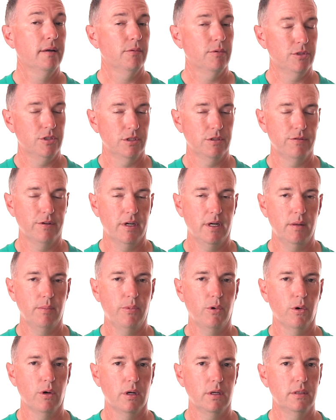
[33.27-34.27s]
which is very
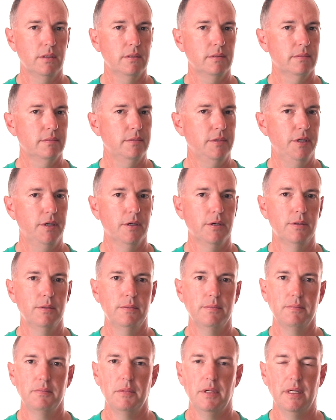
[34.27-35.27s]
important. You
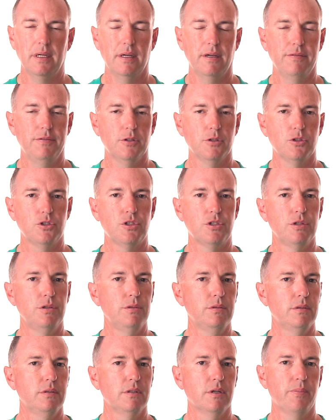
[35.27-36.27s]
know, if you're a
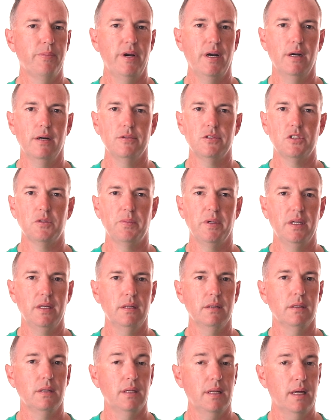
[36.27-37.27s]
student, your parents
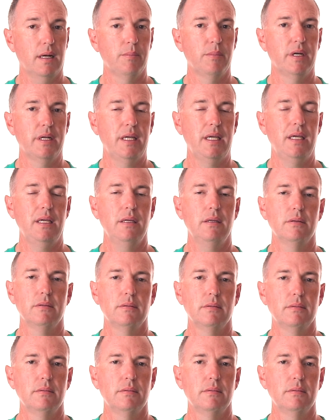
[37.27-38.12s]
spent a lot of money